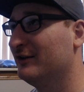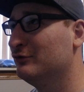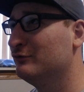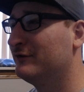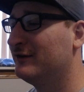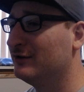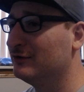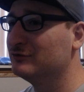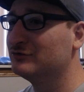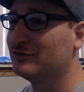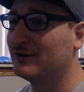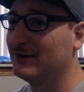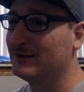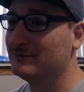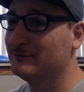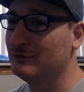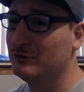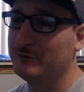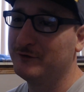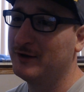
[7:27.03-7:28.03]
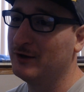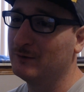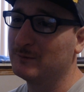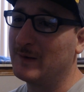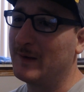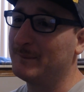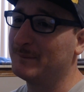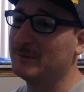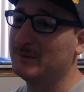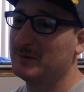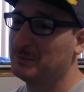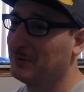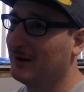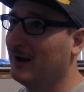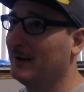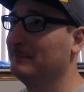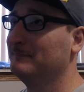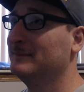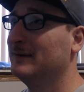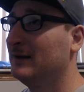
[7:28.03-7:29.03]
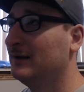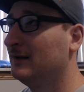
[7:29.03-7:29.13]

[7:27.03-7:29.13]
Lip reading: you've killed Optimus Prime.